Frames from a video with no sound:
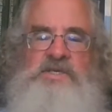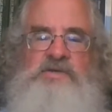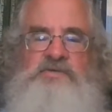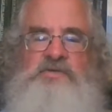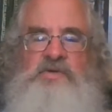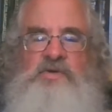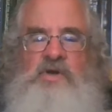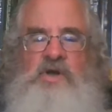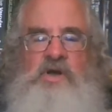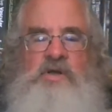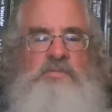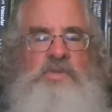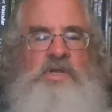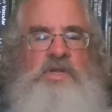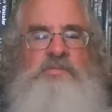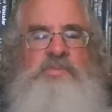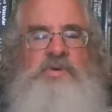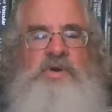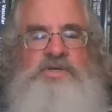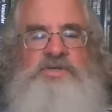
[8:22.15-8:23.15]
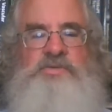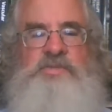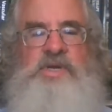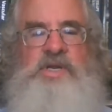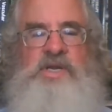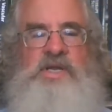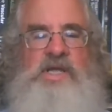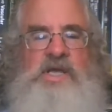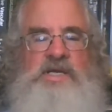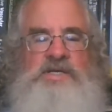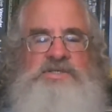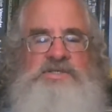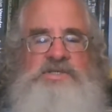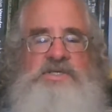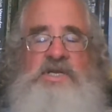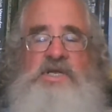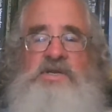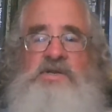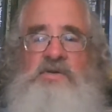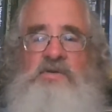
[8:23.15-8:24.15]
if you're on blood pressure
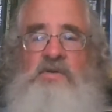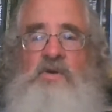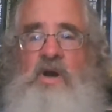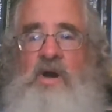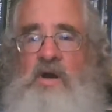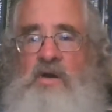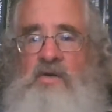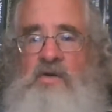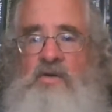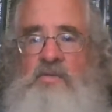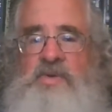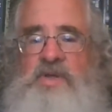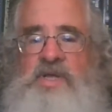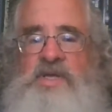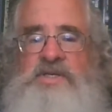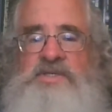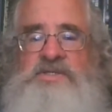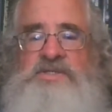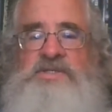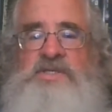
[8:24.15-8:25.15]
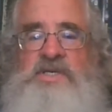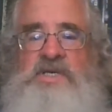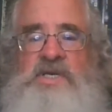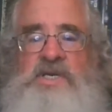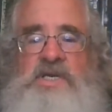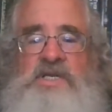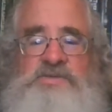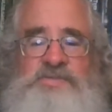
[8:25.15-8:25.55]
medication and you are obese, it is